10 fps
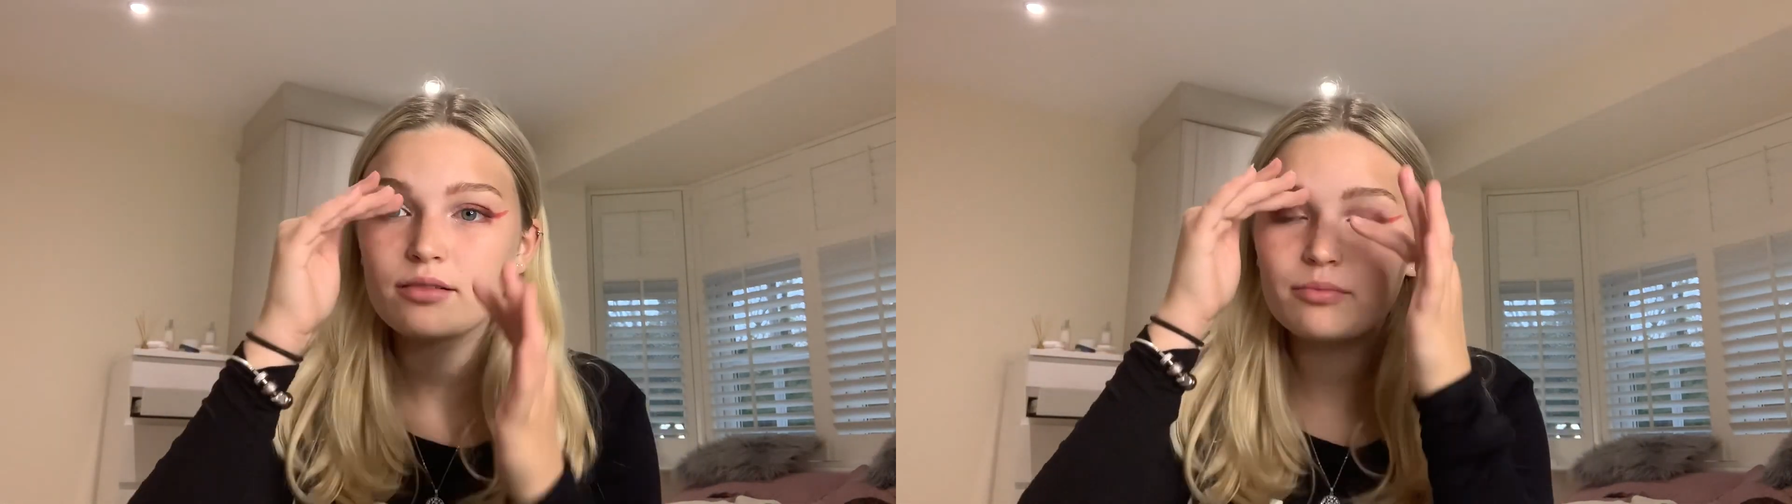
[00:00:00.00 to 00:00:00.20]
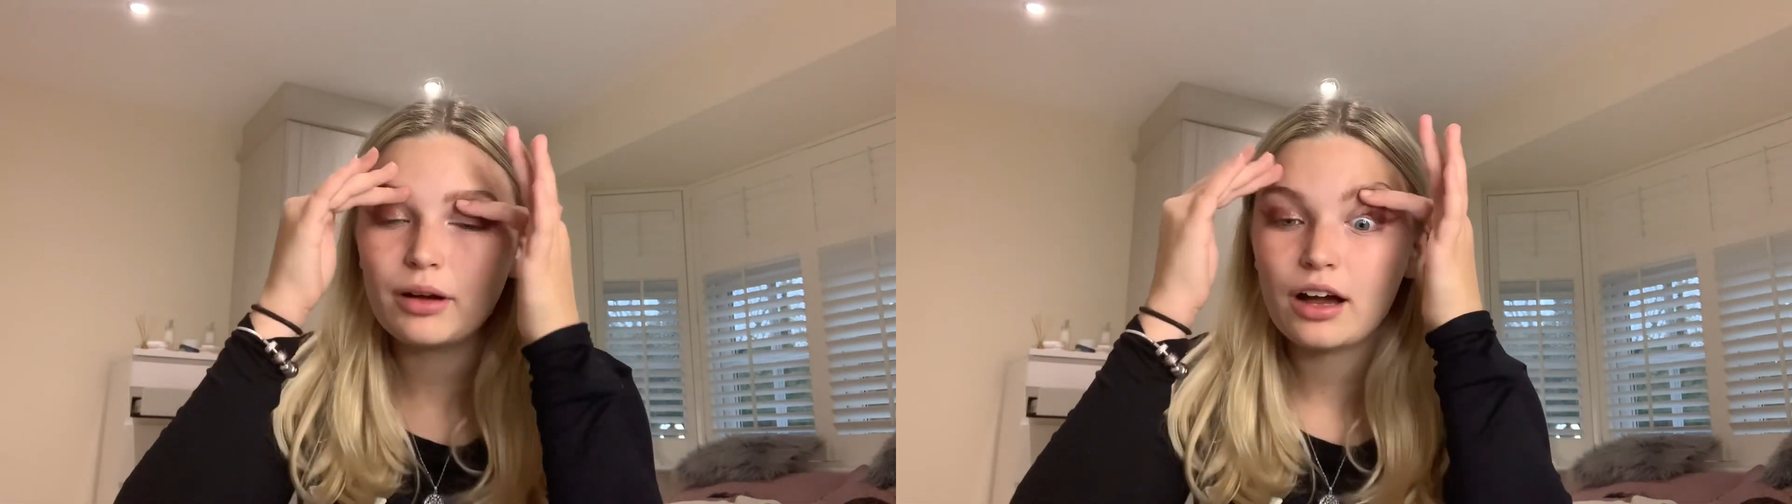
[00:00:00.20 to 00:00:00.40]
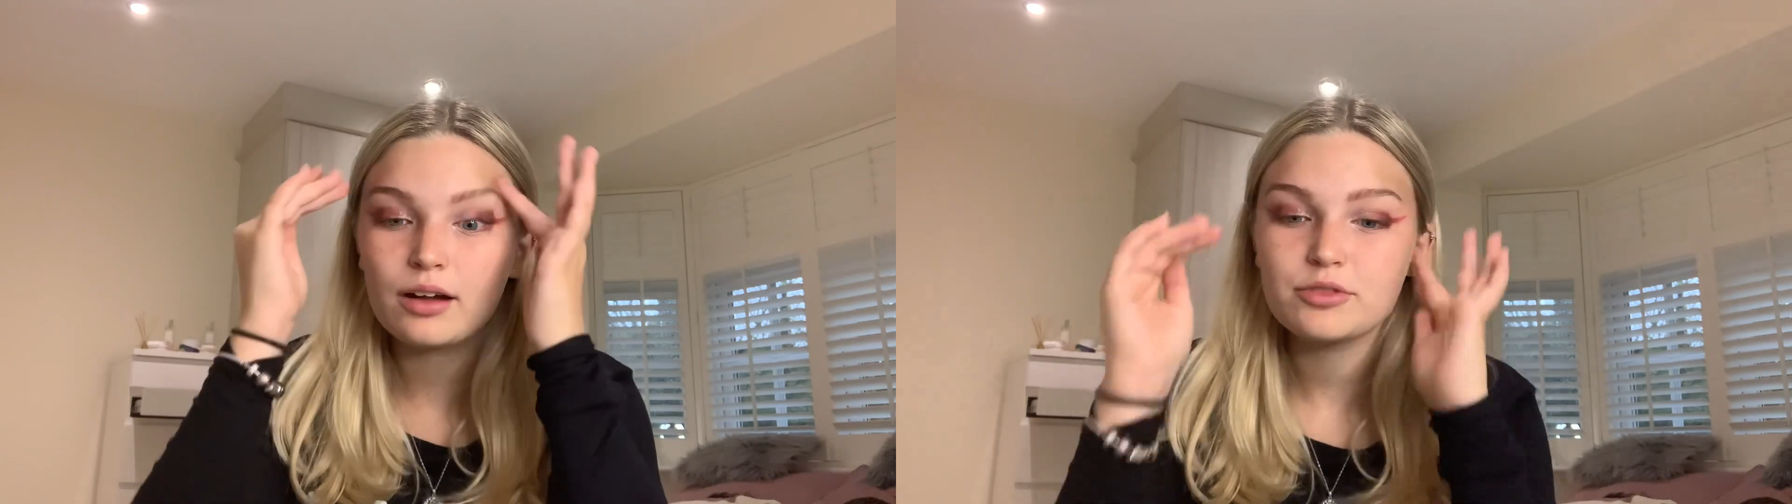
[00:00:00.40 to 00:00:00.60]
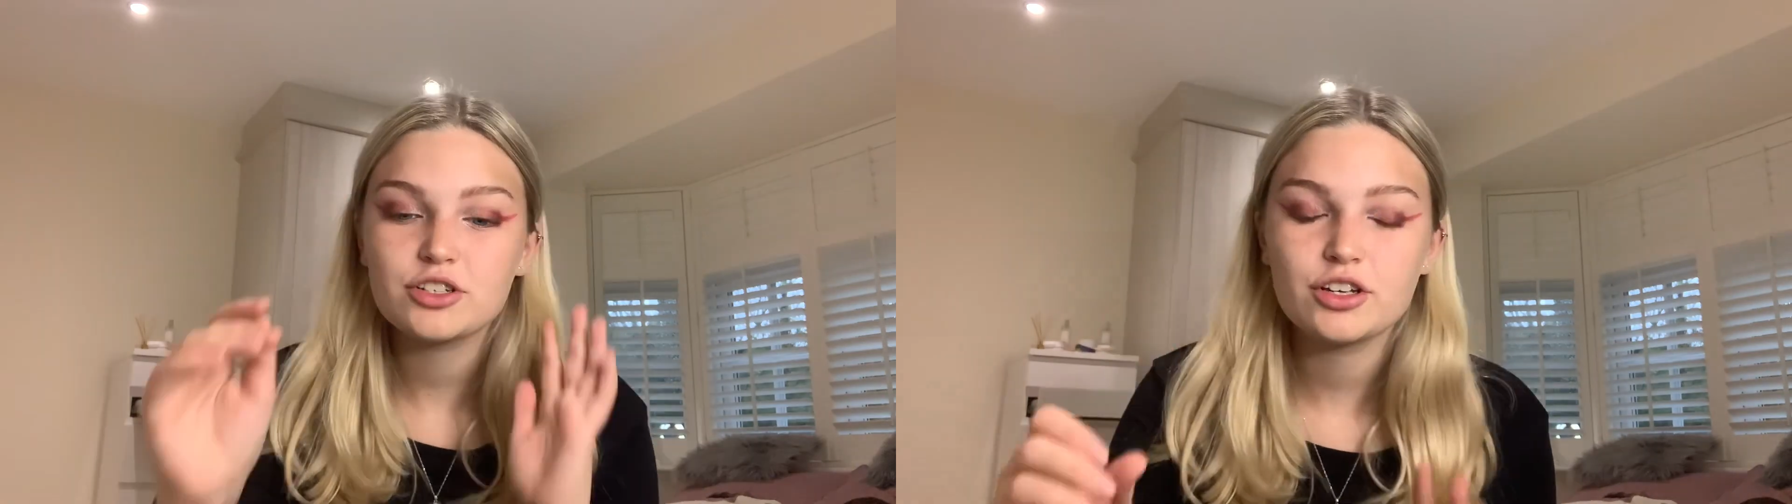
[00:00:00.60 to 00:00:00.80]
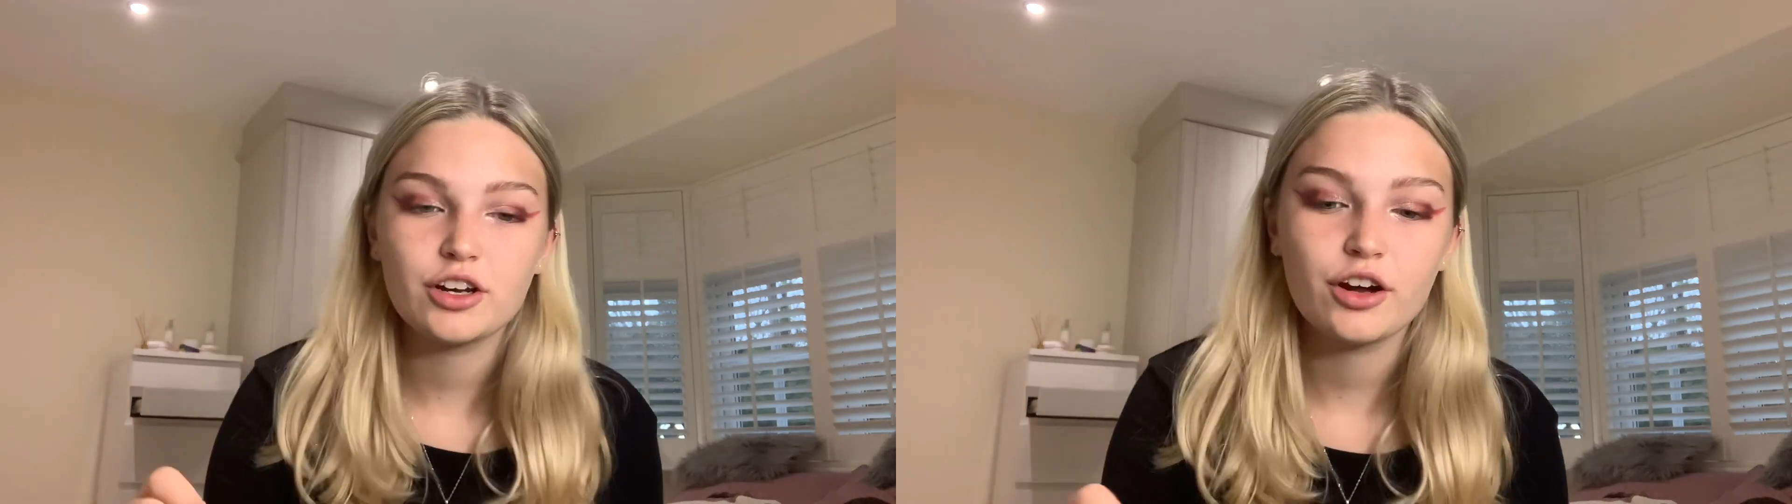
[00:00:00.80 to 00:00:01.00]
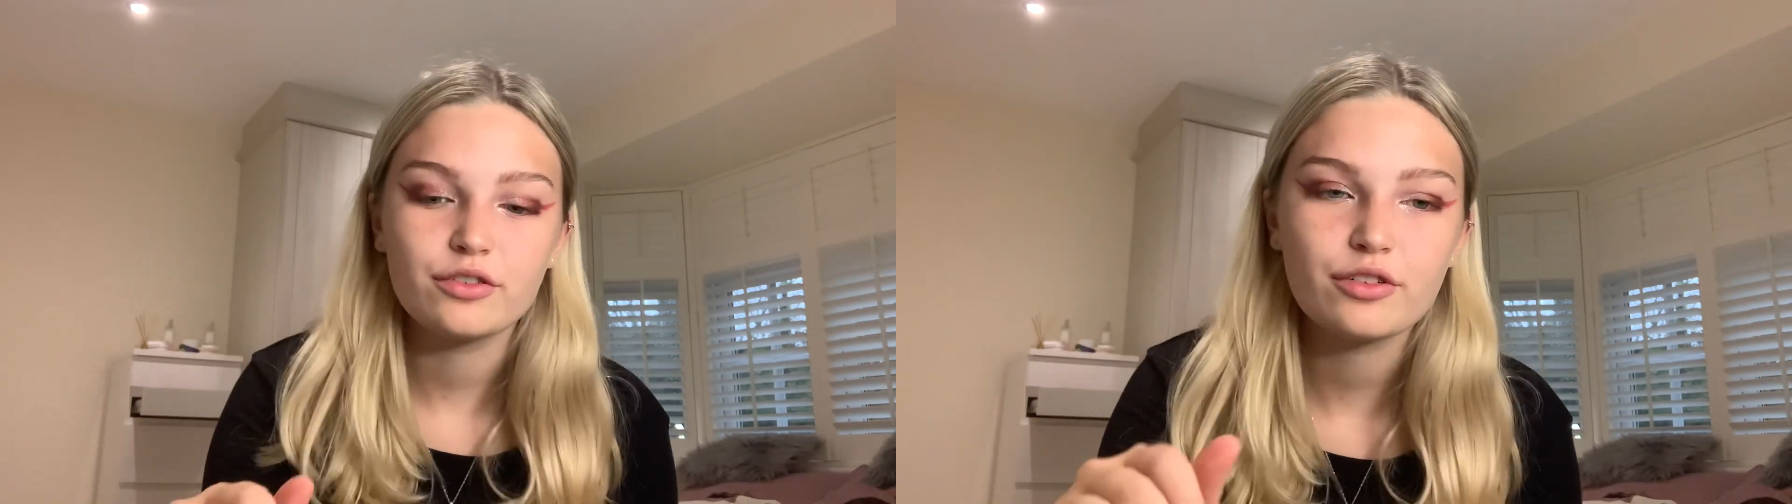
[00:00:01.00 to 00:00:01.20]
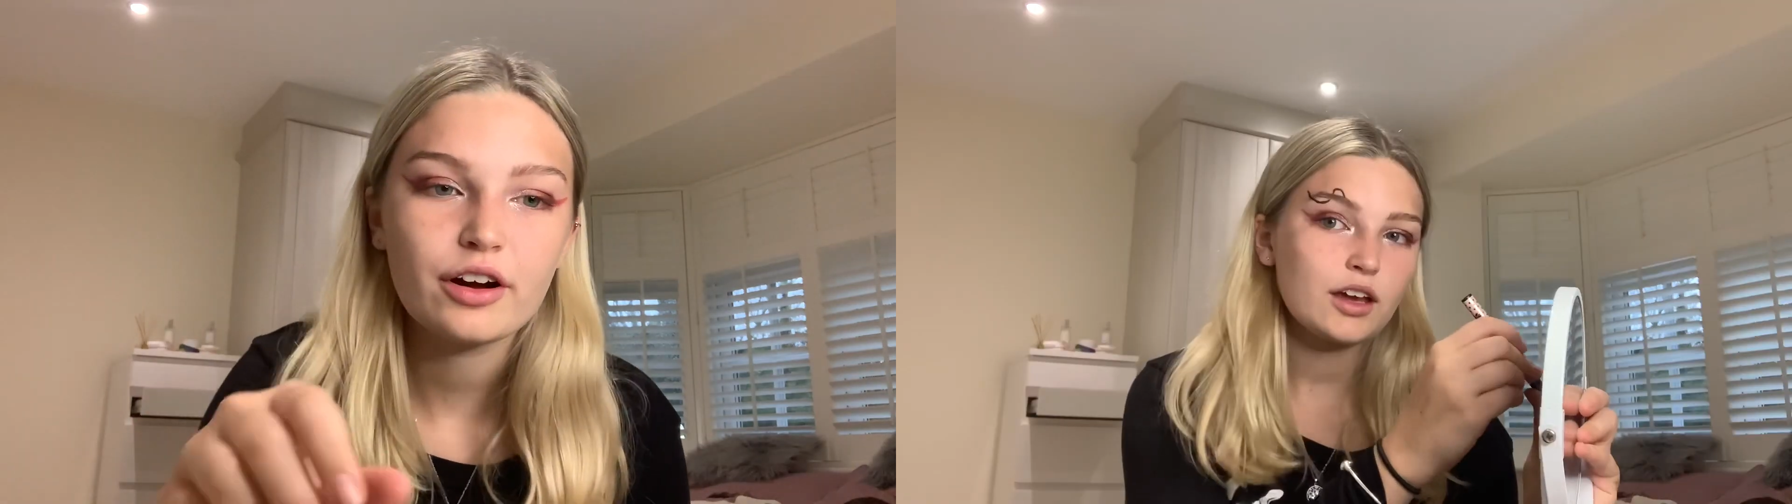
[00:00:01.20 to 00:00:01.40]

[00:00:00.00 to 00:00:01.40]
but I'm just going to go for it.